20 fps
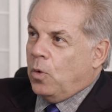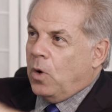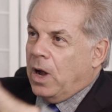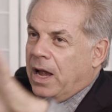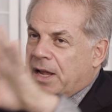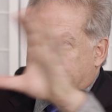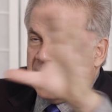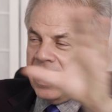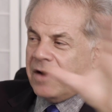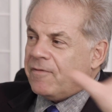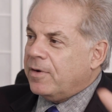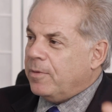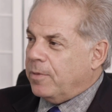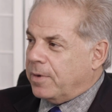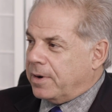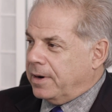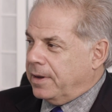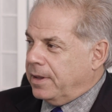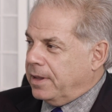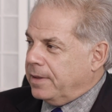It's
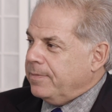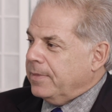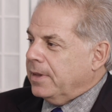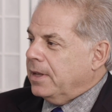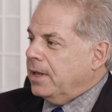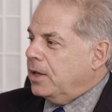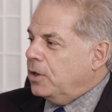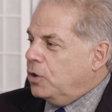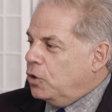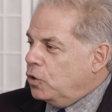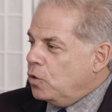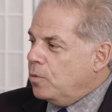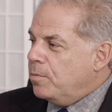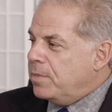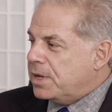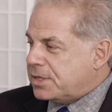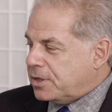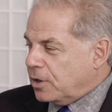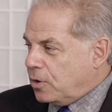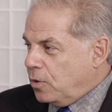everywhere. You,
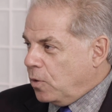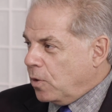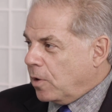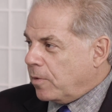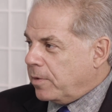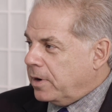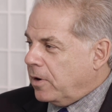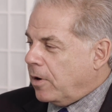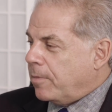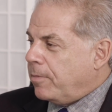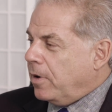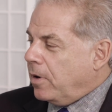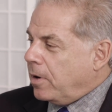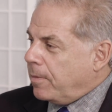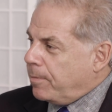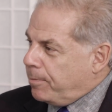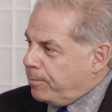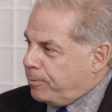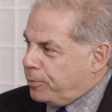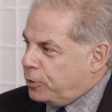Mr. Corey, are
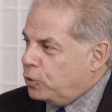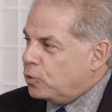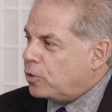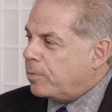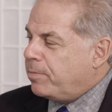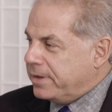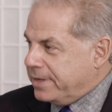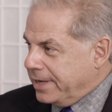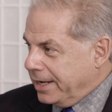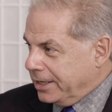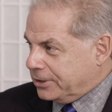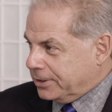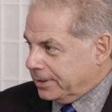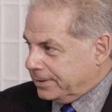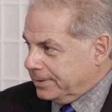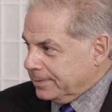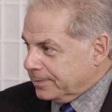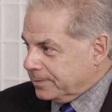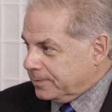pure potential.